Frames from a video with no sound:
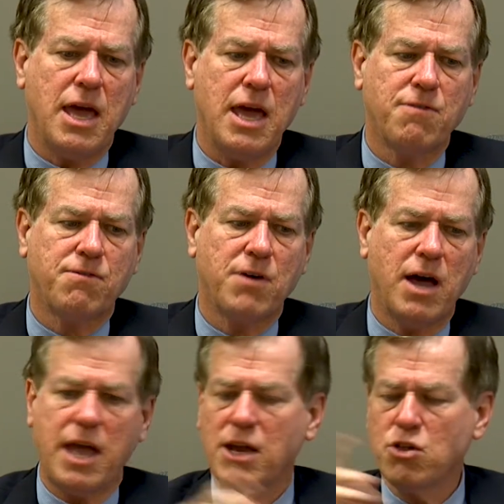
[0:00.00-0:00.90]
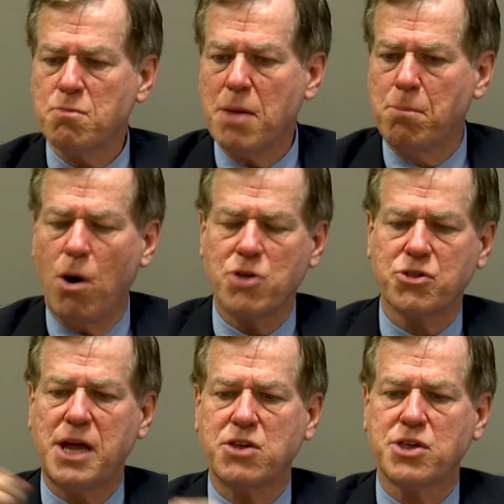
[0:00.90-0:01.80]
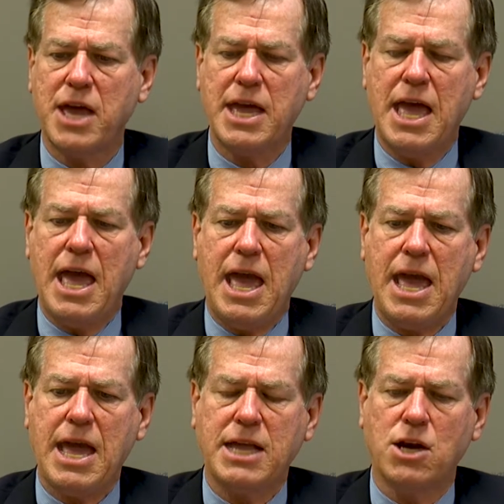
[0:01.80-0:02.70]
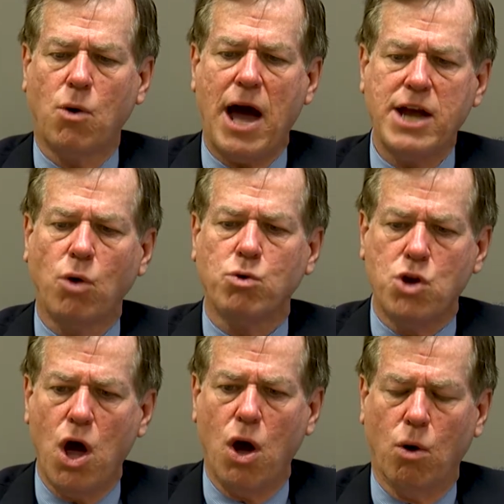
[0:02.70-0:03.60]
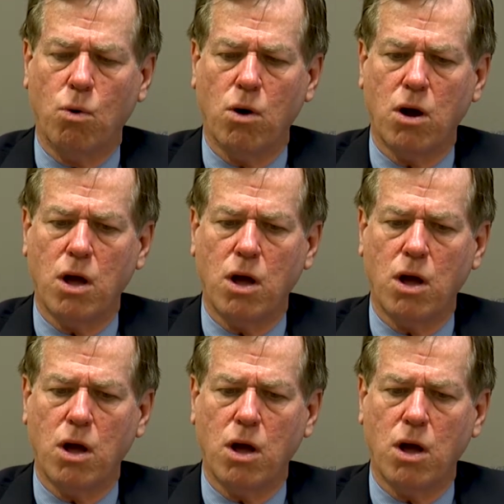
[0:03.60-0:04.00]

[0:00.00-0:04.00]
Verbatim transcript: if uh, Hannah's my boss and I say, hey, you know, I don't know,